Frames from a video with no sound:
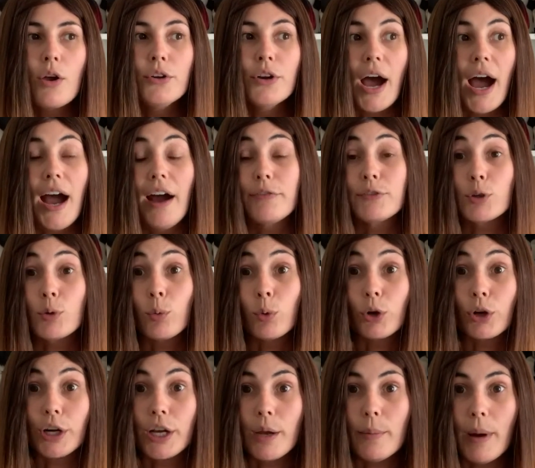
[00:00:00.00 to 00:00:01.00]
not have to
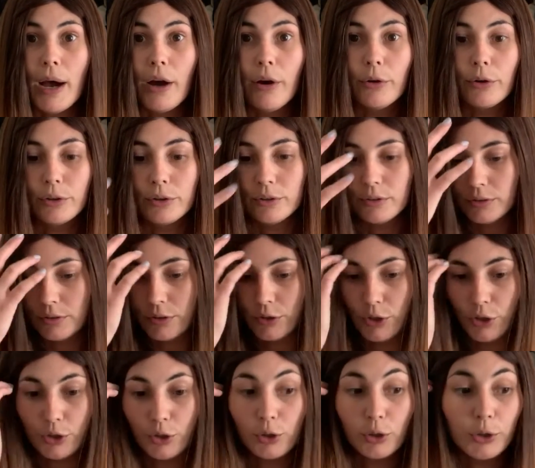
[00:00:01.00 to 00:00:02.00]
worry about
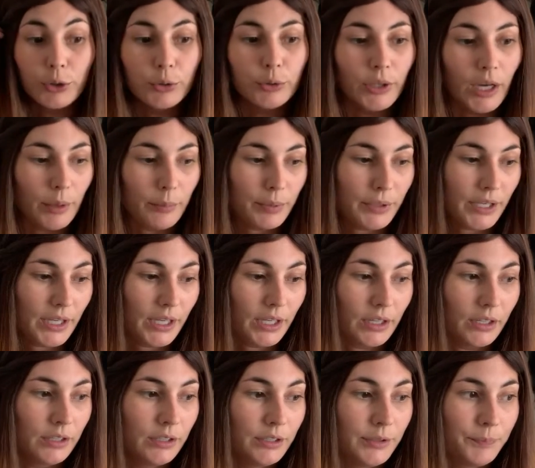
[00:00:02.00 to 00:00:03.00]
your glue not
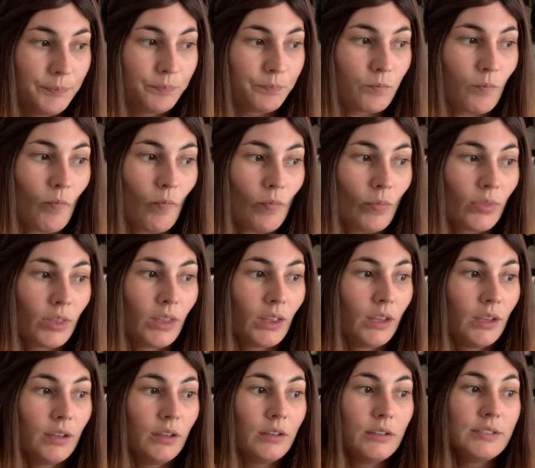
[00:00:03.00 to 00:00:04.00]
being
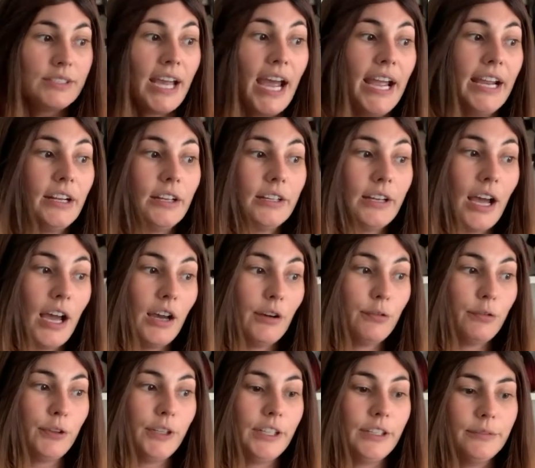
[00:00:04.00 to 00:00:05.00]
tight
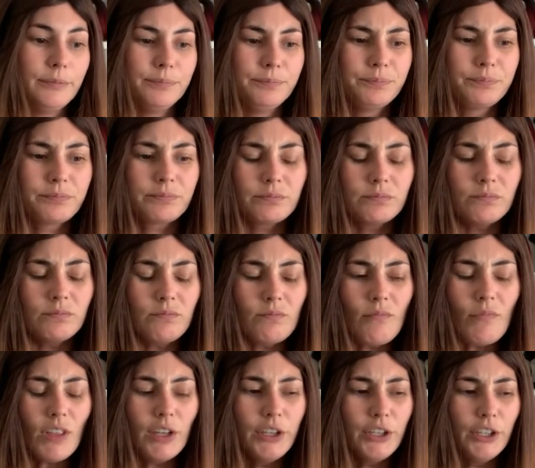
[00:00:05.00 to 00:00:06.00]
enough, and
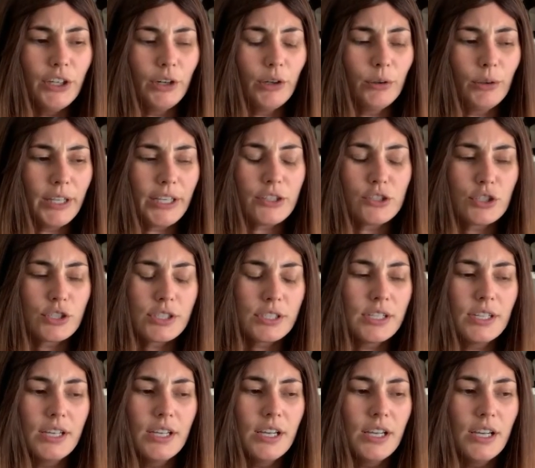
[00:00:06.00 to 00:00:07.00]
you know, like, just
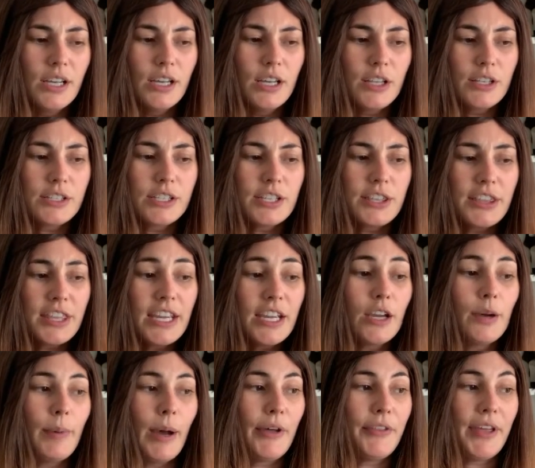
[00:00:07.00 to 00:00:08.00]
to
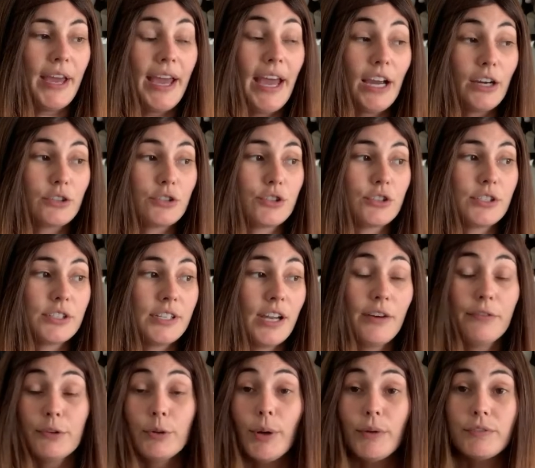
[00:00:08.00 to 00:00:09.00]
think about that extra
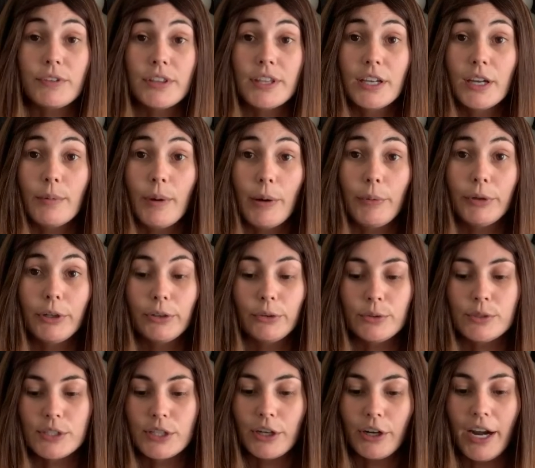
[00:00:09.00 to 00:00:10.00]
stuff you have to think about when you're
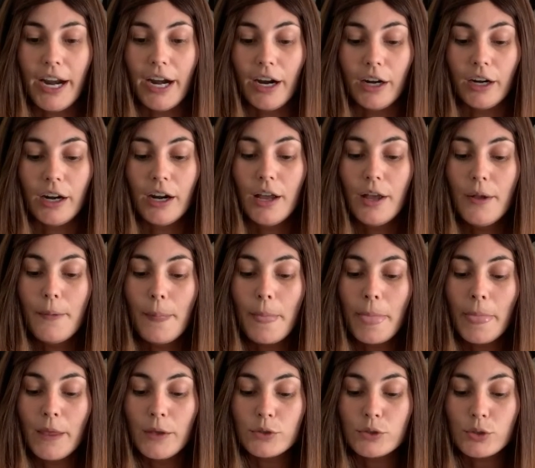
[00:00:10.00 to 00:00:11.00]
losing your hair.
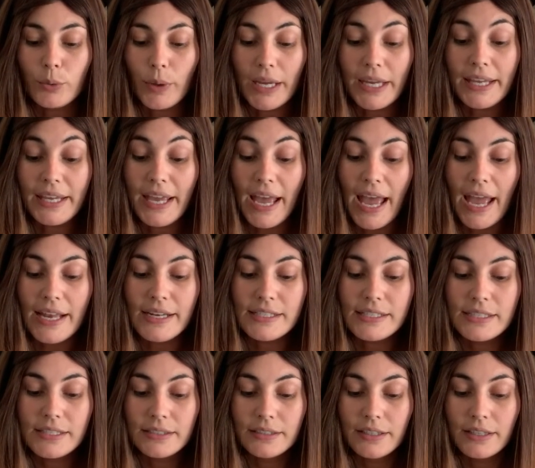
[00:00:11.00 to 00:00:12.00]
So I
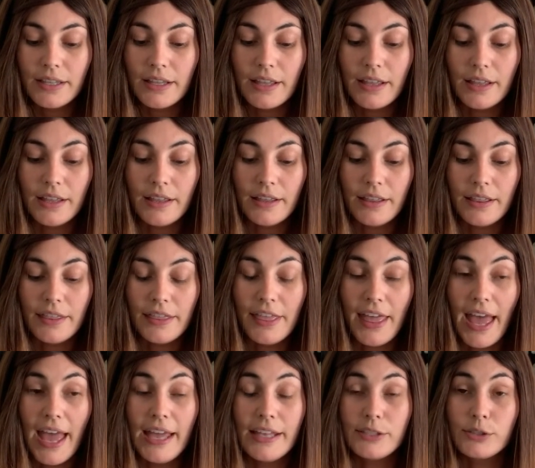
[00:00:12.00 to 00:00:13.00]
get
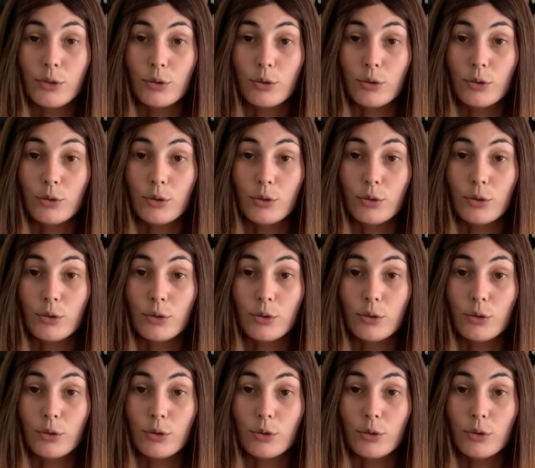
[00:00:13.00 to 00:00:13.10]
that